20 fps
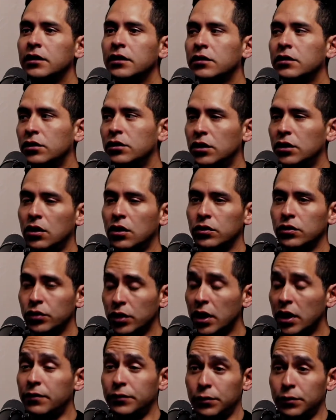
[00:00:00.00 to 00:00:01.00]
You
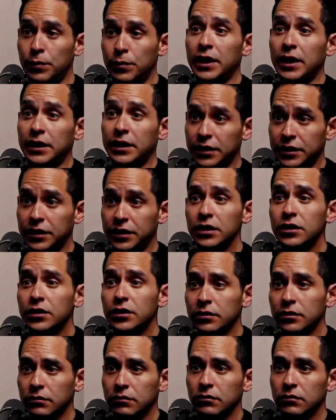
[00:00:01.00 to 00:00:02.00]
have to make a
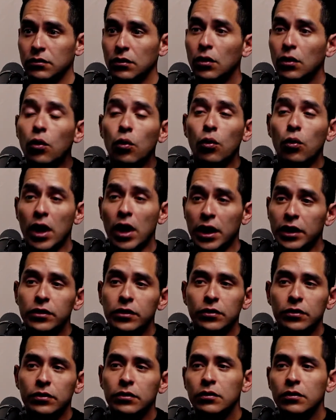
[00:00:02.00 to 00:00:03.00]
decision. Who are
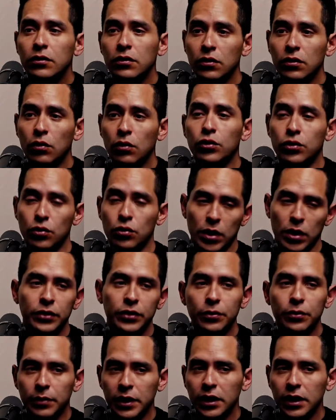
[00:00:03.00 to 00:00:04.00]
you? Who you want to
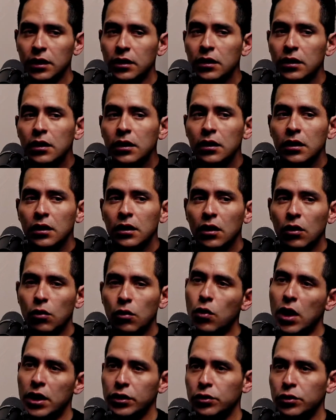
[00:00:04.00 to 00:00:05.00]
be? Who
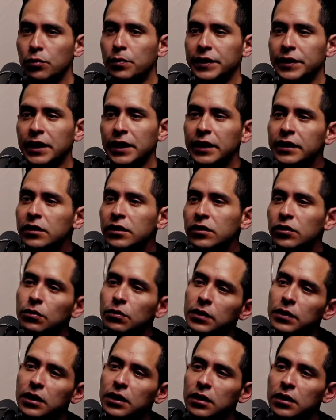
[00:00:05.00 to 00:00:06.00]
are you pretending to
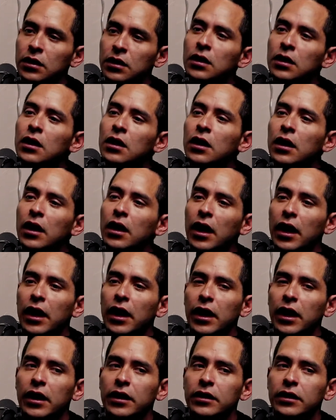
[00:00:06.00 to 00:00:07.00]
be?
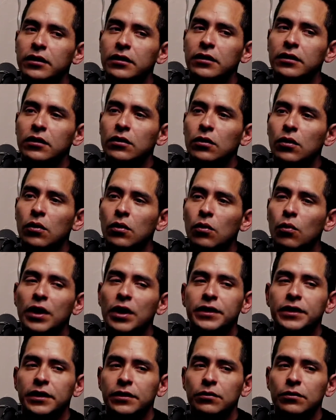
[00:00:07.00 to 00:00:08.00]
And
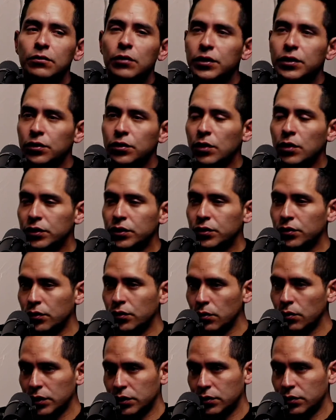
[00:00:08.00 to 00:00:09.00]
what do you want to do
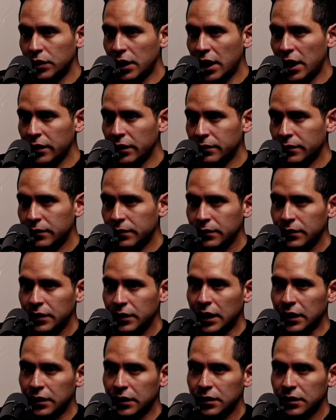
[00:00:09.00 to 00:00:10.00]
with your life?
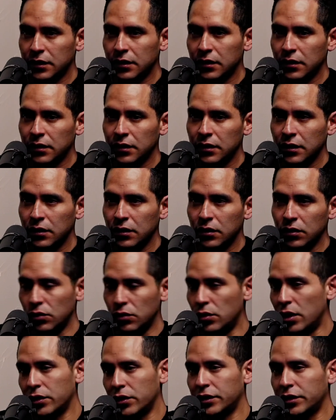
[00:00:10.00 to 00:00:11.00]
Like, you
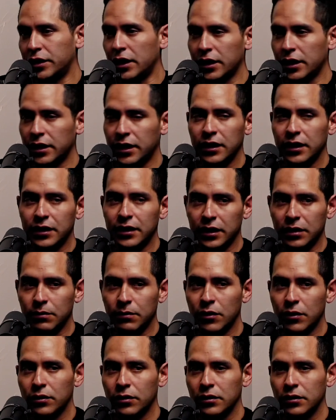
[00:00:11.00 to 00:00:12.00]
are not a kid
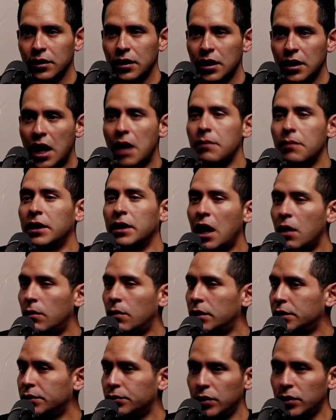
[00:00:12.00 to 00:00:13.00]
anymore. I
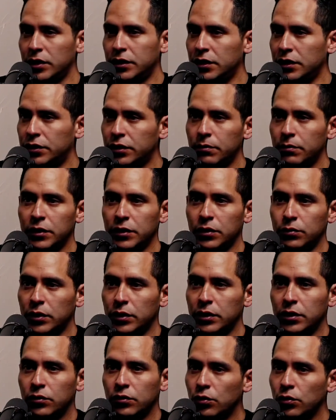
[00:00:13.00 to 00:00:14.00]
was 20-something,
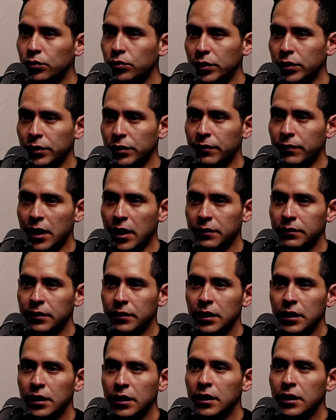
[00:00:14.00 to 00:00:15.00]
22, 25.
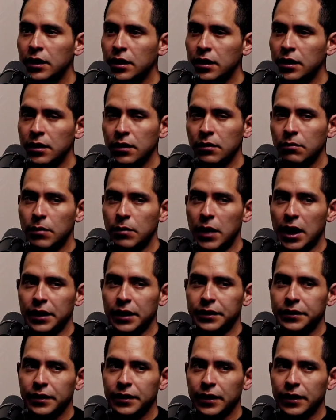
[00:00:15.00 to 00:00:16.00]

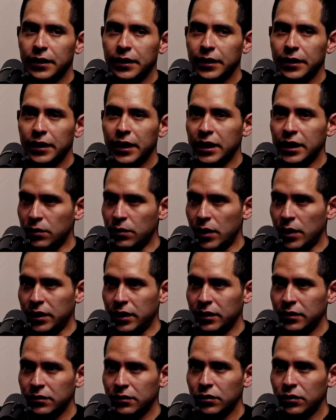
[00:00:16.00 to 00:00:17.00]
But anyway,
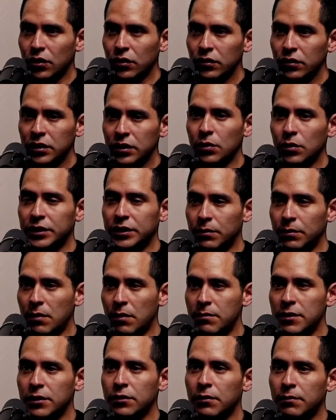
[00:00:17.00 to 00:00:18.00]
it was a
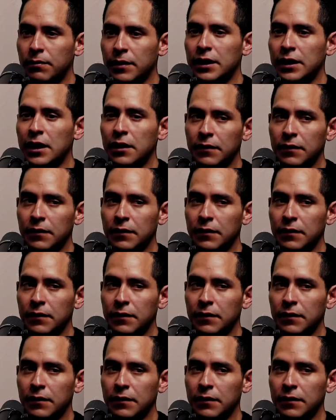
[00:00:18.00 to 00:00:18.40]
moment of my life.